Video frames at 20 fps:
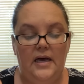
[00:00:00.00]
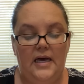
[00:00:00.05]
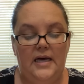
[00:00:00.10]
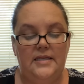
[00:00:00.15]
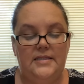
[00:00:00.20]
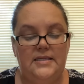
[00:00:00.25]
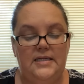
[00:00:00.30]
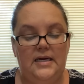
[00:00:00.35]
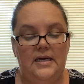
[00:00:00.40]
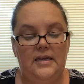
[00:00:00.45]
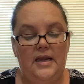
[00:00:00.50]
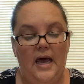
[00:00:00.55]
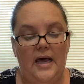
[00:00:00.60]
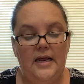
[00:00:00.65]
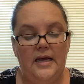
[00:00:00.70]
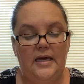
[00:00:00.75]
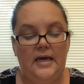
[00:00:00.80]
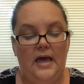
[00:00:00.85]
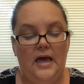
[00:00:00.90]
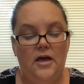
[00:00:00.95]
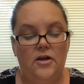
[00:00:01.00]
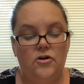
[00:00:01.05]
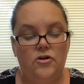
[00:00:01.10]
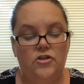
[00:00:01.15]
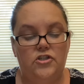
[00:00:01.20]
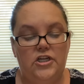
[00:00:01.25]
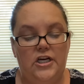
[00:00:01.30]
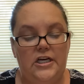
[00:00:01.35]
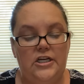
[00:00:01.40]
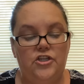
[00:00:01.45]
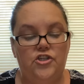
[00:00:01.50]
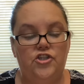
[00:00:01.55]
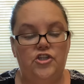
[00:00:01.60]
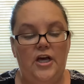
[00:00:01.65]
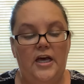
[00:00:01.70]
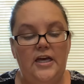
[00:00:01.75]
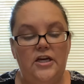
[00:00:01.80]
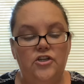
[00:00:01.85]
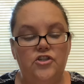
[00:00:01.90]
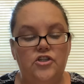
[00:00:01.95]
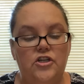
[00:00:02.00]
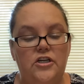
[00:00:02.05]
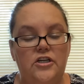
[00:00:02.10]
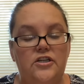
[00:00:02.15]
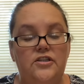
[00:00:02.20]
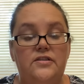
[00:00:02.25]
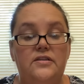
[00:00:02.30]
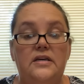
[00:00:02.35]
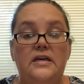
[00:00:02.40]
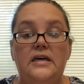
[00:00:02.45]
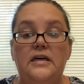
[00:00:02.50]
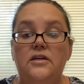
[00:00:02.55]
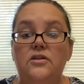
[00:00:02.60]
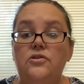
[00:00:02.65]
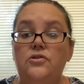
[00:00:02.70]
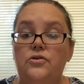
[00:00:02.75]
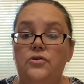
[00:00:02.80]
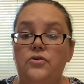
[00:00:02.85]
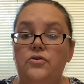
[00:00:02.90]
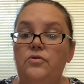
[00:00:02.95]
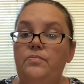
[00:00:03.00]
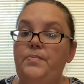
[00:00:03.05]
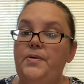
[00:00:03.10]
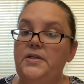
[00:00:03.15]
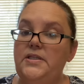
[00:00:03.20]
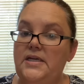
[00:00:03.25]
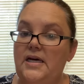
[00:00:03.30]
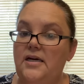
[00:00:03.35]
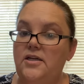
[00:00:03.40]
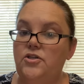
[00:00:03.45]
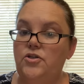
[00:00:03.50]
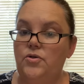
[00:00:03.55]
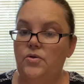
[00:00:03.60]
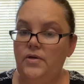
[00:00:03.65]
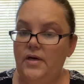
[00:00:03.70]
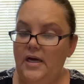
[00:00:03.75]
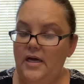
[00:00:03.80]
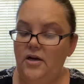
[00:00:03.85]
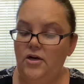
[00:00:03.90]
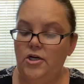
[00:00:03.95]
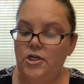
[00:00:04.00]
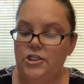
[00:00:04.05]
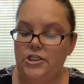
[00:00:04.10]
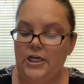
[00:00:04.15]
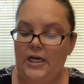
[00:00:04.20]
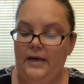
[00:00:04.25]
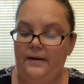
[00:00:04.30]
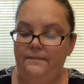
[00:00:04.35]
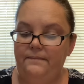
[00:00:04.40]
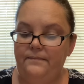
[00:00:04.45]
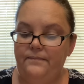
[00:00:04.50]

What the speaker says: its kinetic energy changes into potential energy.